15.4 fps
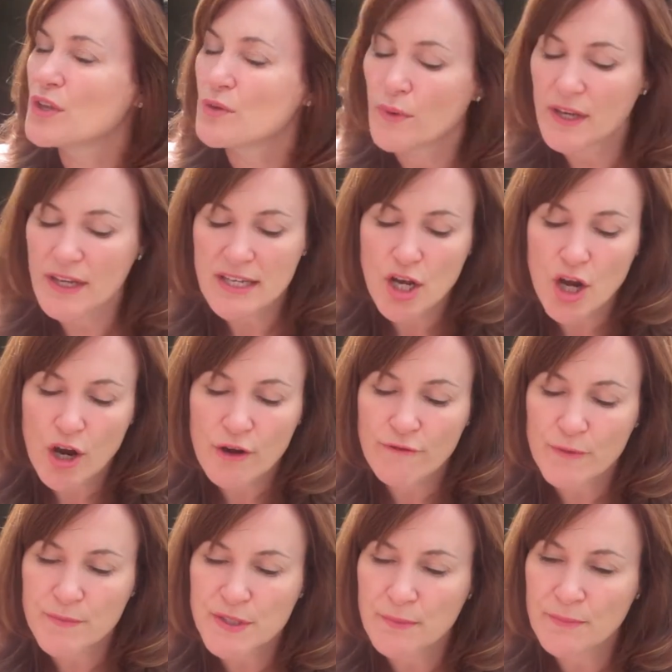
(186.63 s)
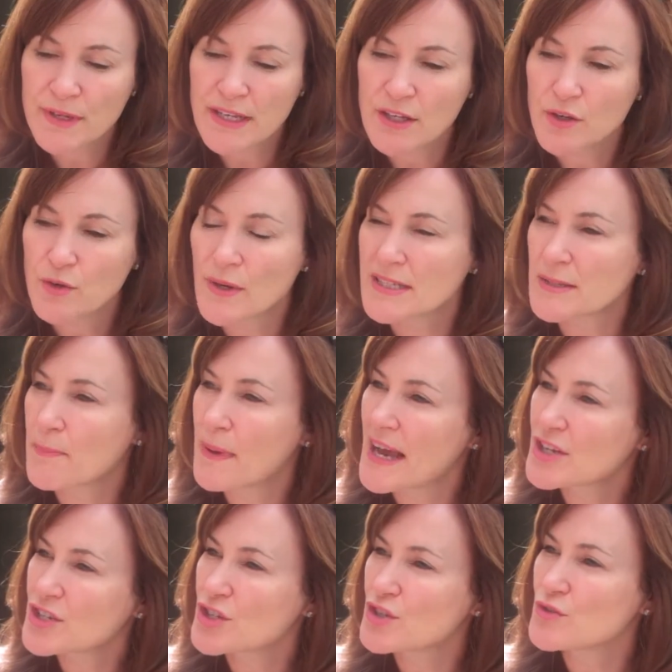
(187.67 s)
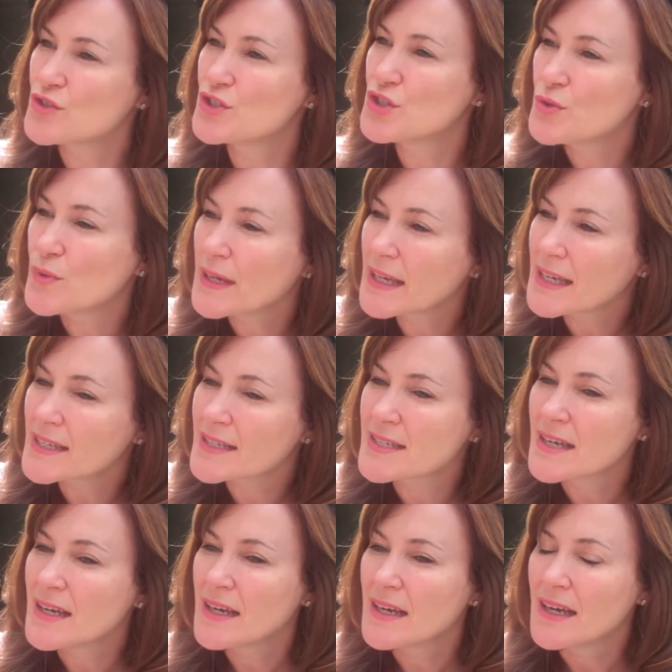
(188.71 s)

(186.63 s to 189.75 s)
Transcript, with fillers: You want to learn from somebody who has a passion, who's doing it.